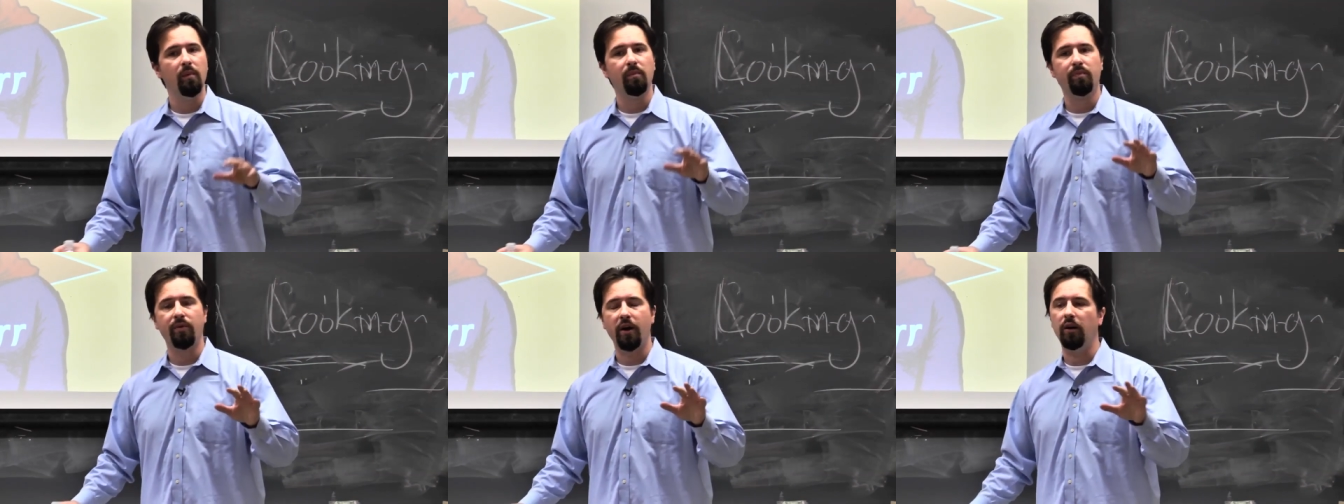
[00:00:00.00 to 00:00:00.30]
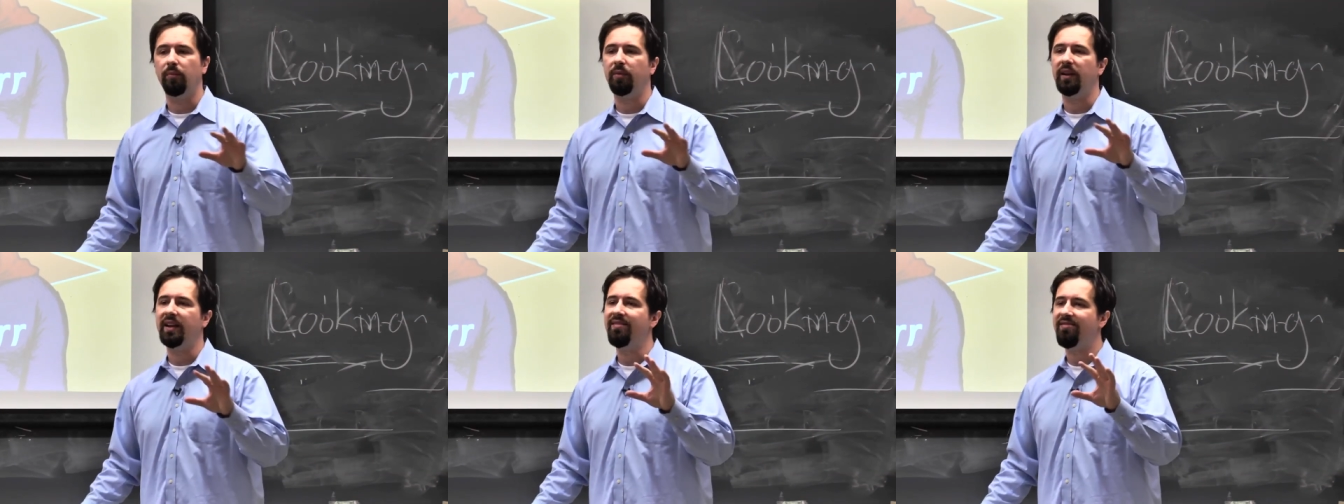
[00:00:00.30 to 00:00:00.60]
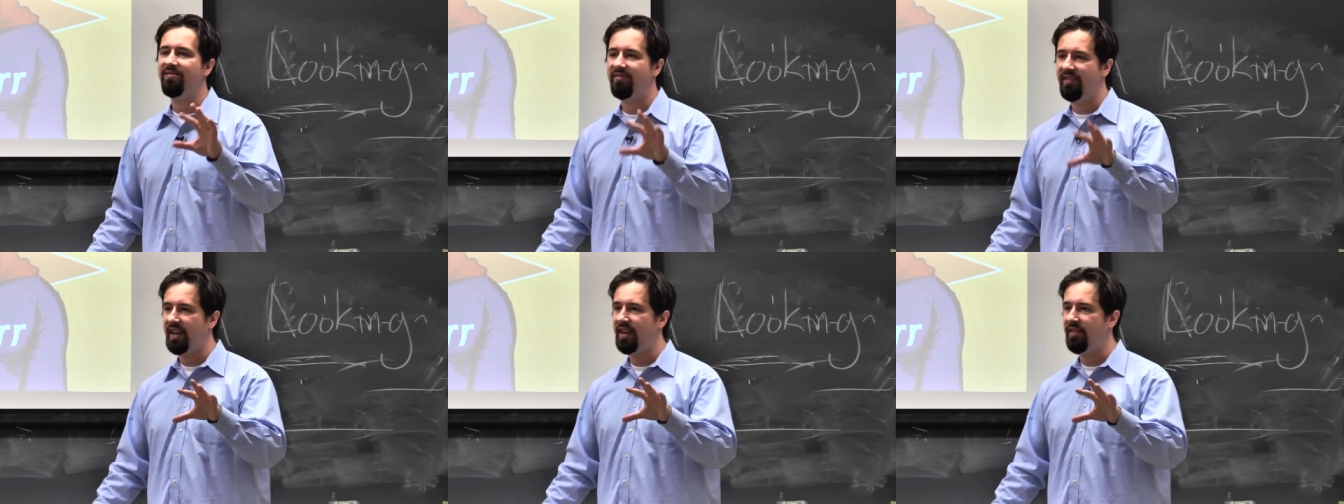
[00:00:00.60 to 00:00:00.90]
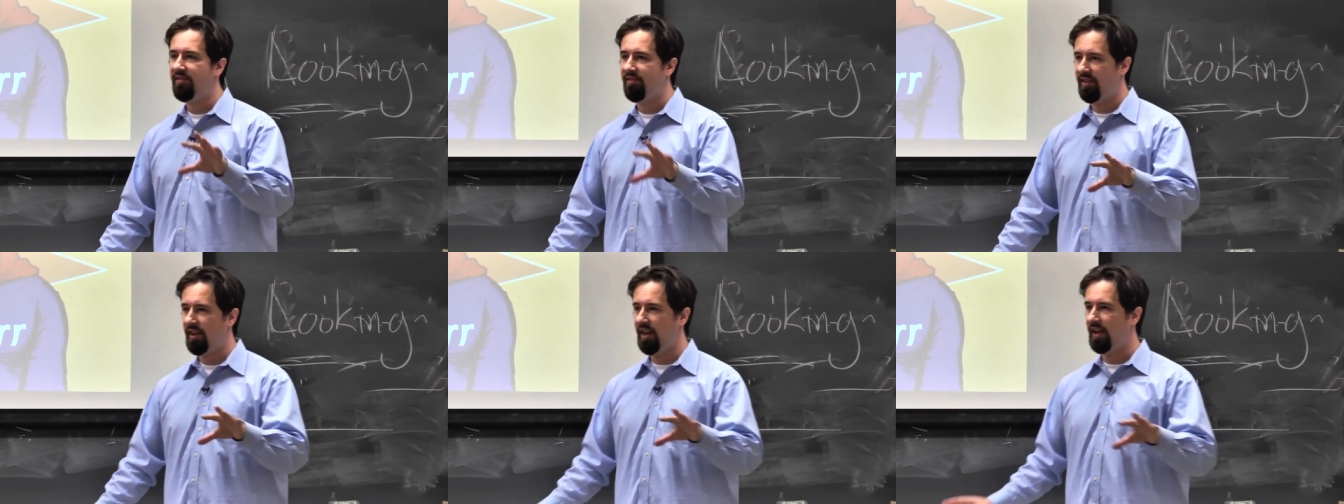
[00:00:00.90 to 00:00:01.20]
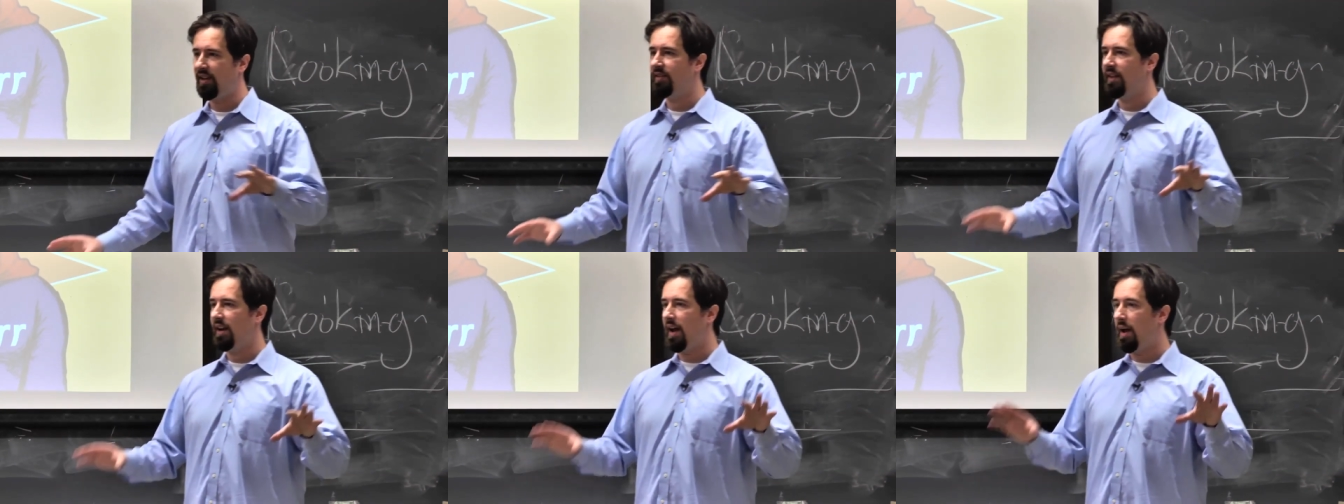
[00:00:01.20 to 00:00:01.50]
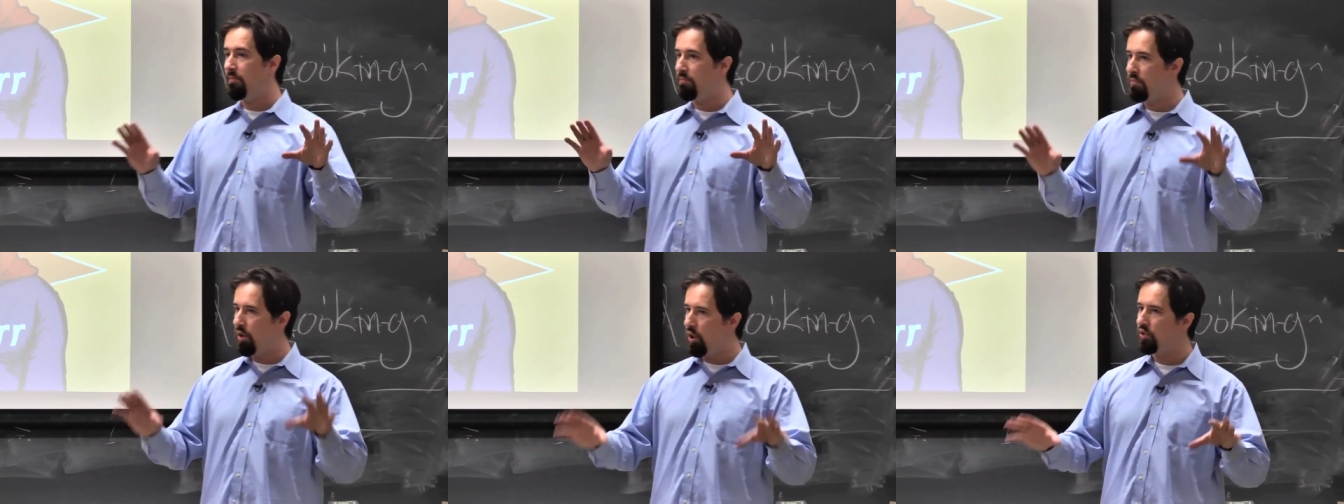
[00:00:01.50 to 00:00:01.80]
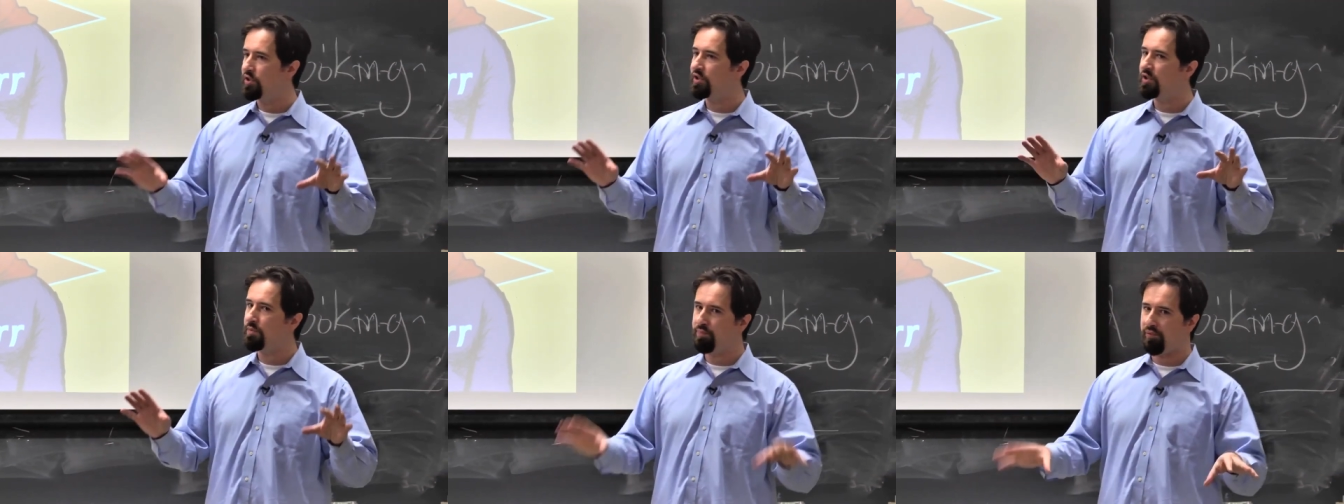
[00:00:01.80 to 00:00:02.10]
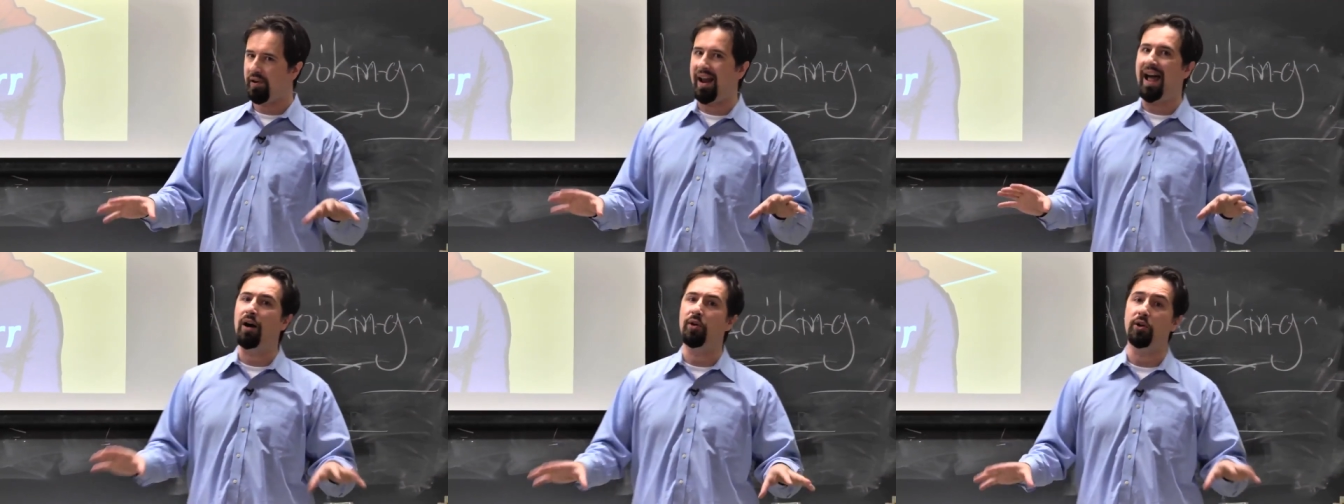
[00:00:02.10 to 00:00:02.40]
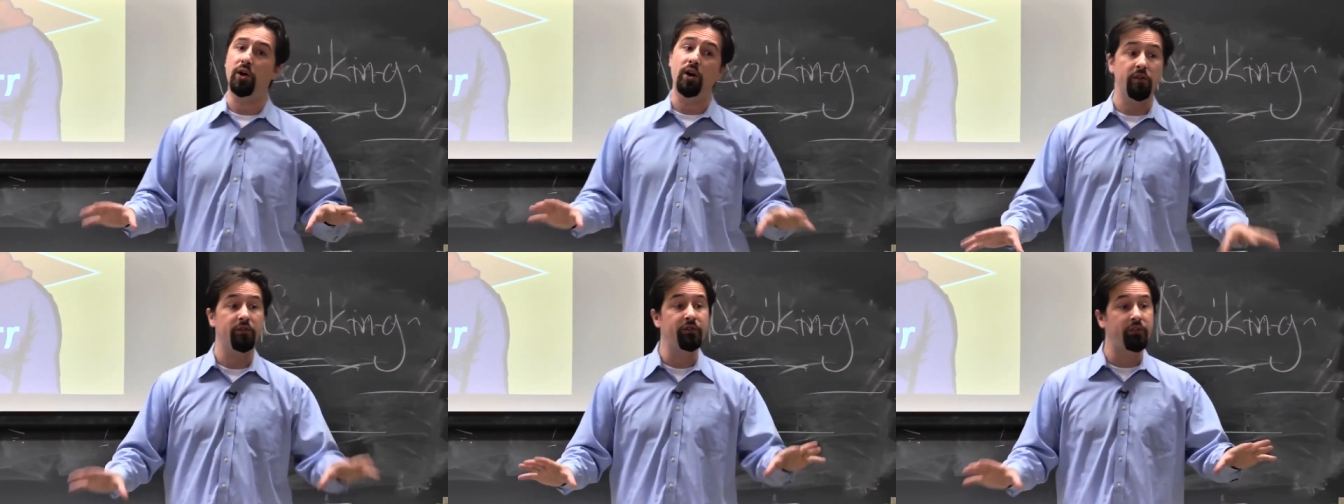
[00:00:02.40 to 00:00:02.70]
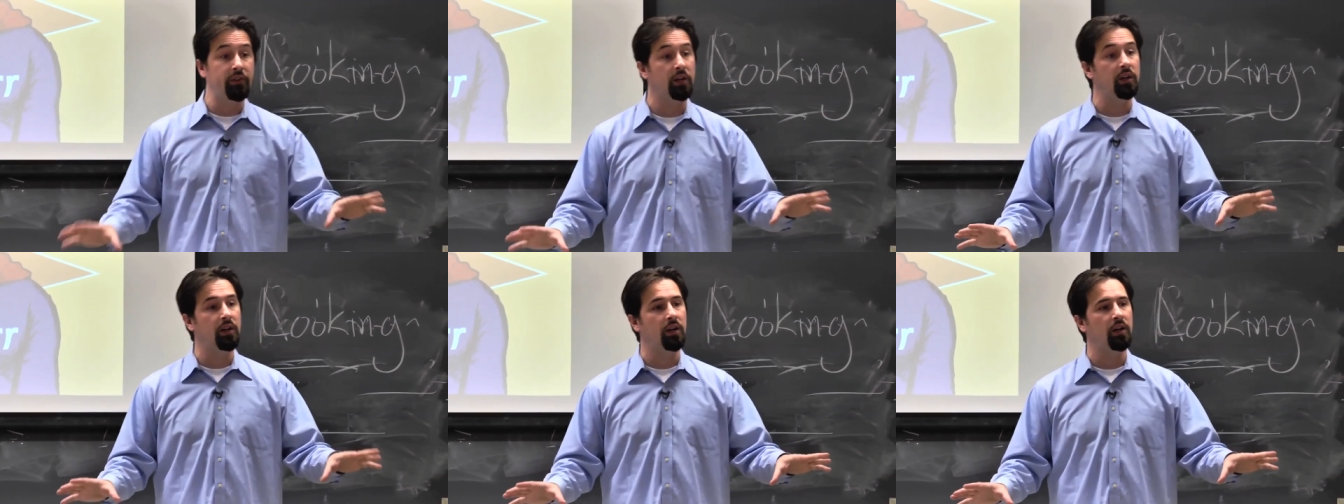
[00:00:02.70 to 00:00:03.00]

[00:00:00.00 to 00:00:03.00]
probably the thing that I'm most proud of